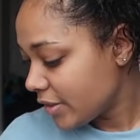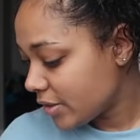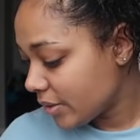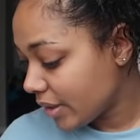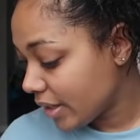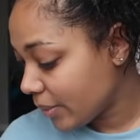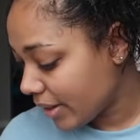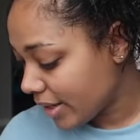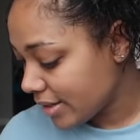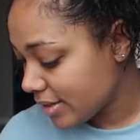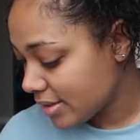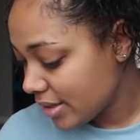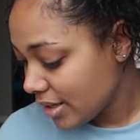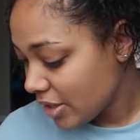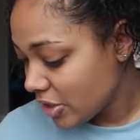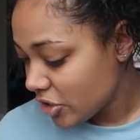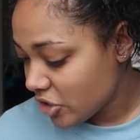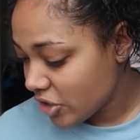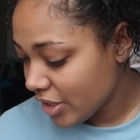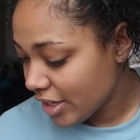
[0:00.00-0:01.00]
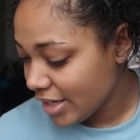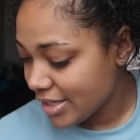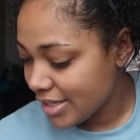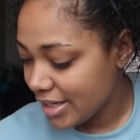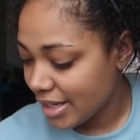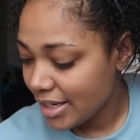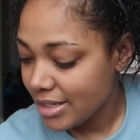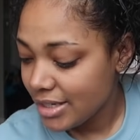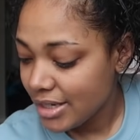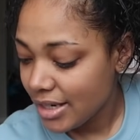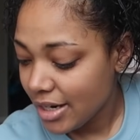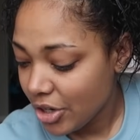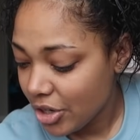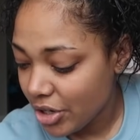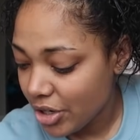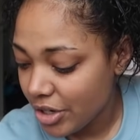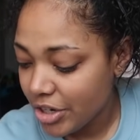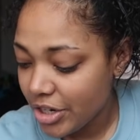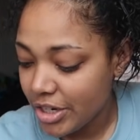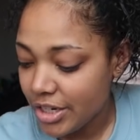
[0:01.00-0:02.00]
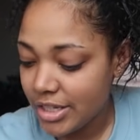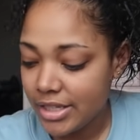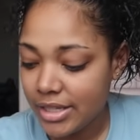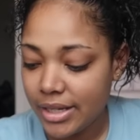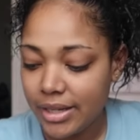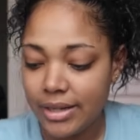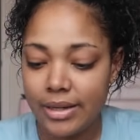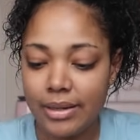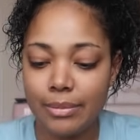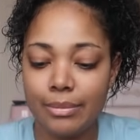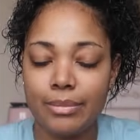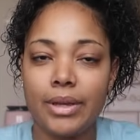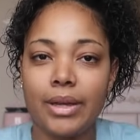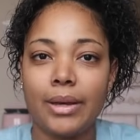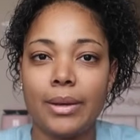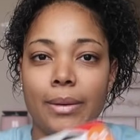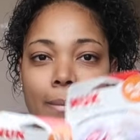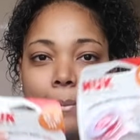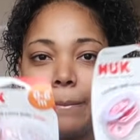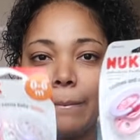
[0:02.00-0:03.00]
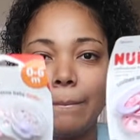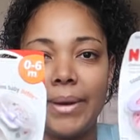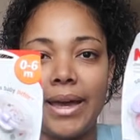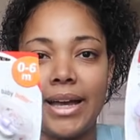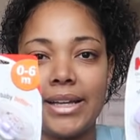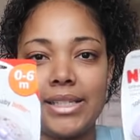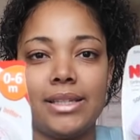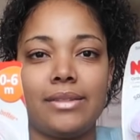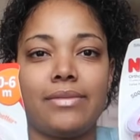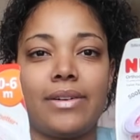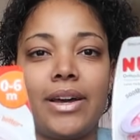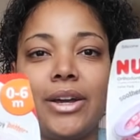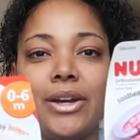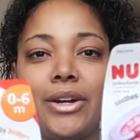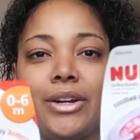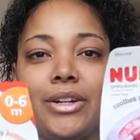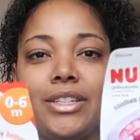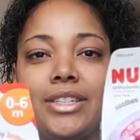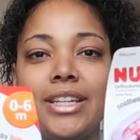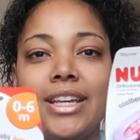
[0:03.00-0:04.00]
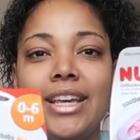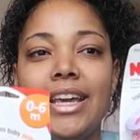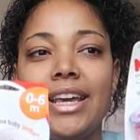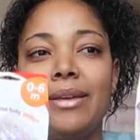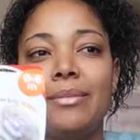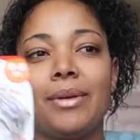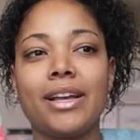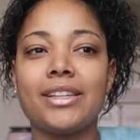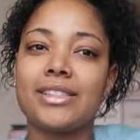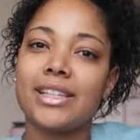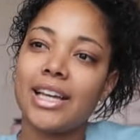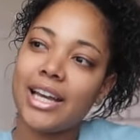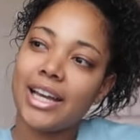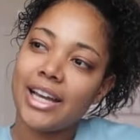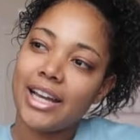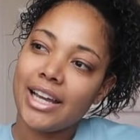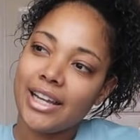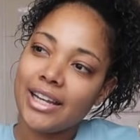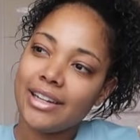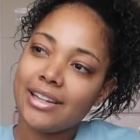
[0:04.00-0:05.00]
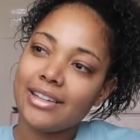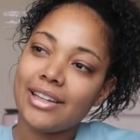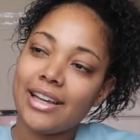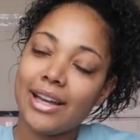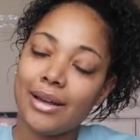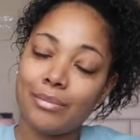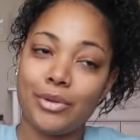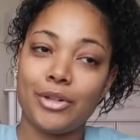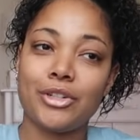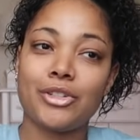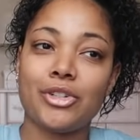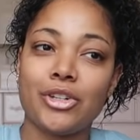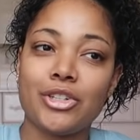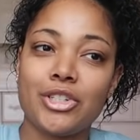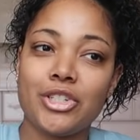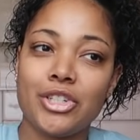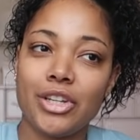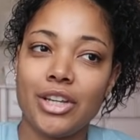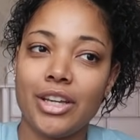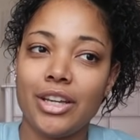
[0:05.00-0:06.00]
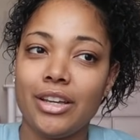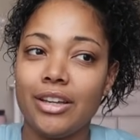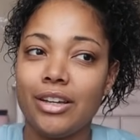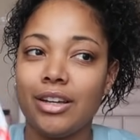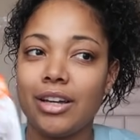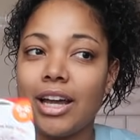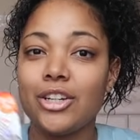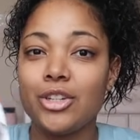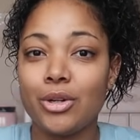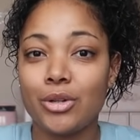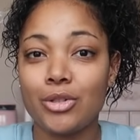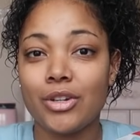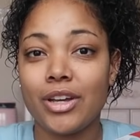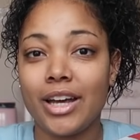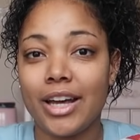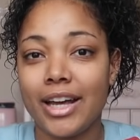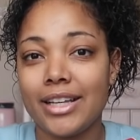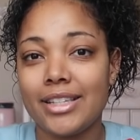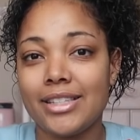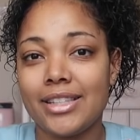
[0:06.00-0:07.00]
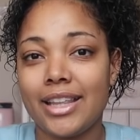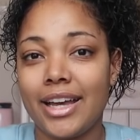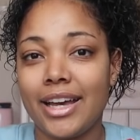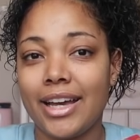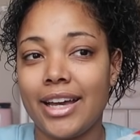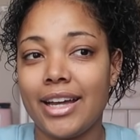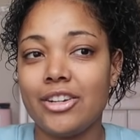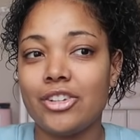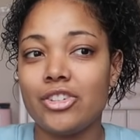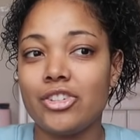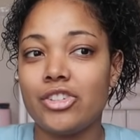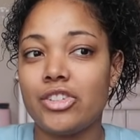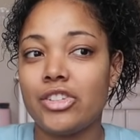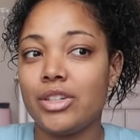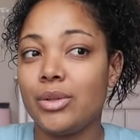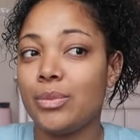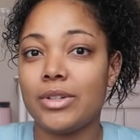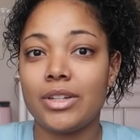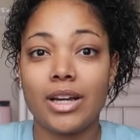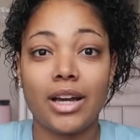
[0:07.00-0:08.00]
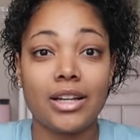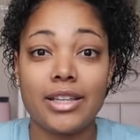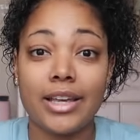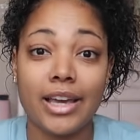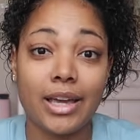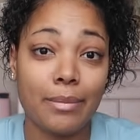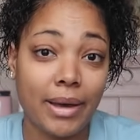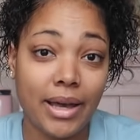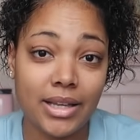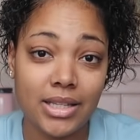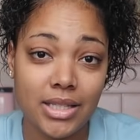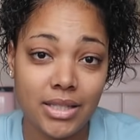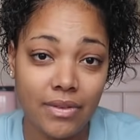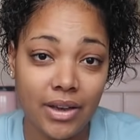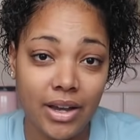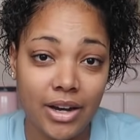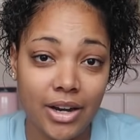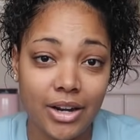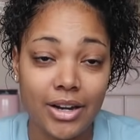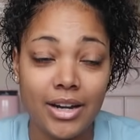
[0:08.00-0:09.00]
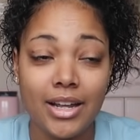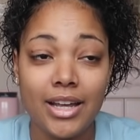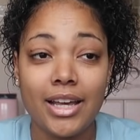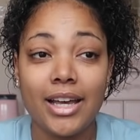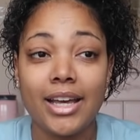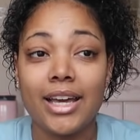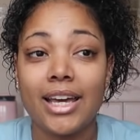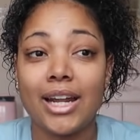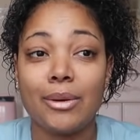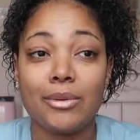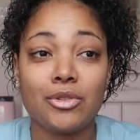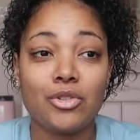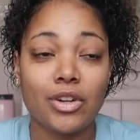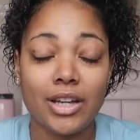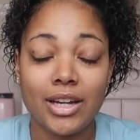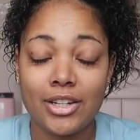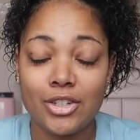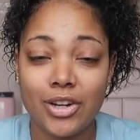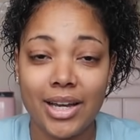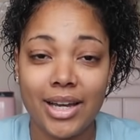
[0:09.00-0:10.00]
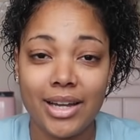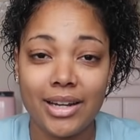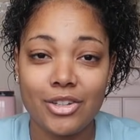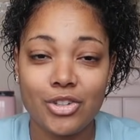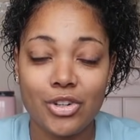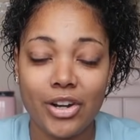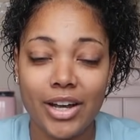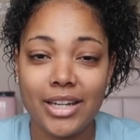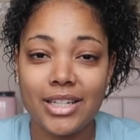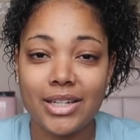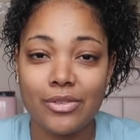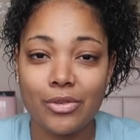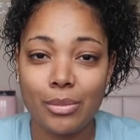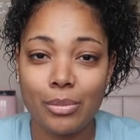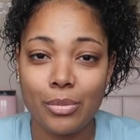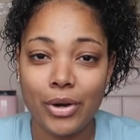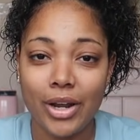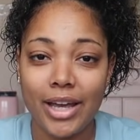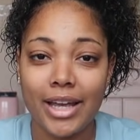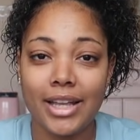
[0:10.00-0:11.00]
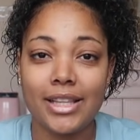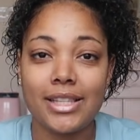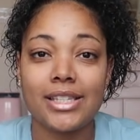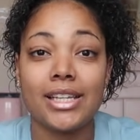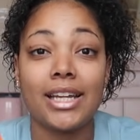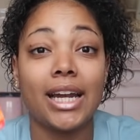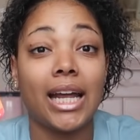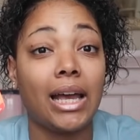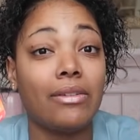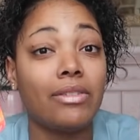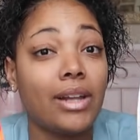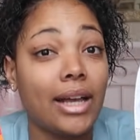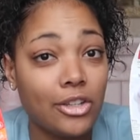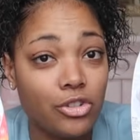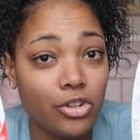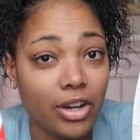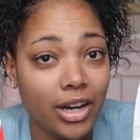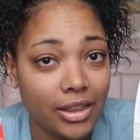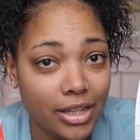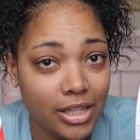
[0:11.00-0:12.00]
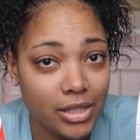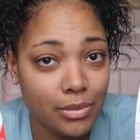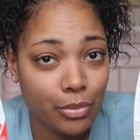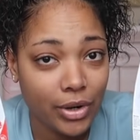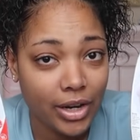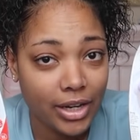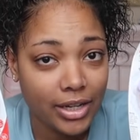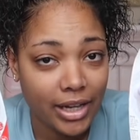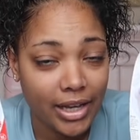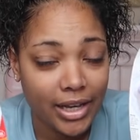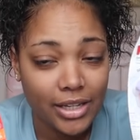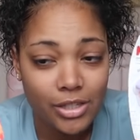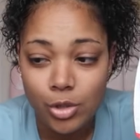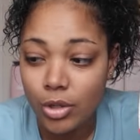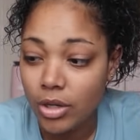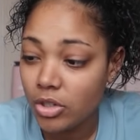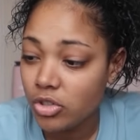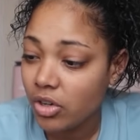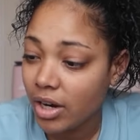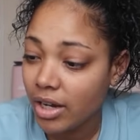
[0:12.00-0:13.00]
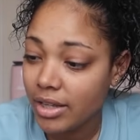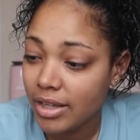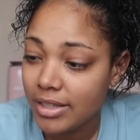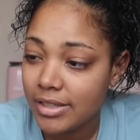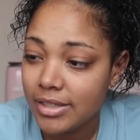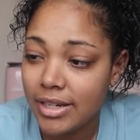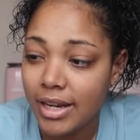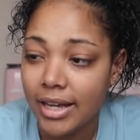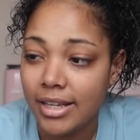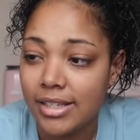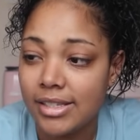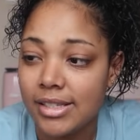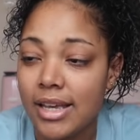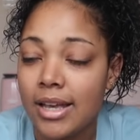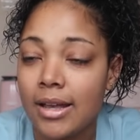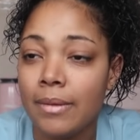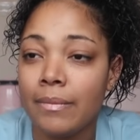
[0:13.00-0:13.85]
So anyways, she sent her some pacifiers because I, I'm pretty sure she, I told you guys that she would not take a pacifier, and I was trying to try, try different brands, and I have not tried this brand yet, so I'll try this next.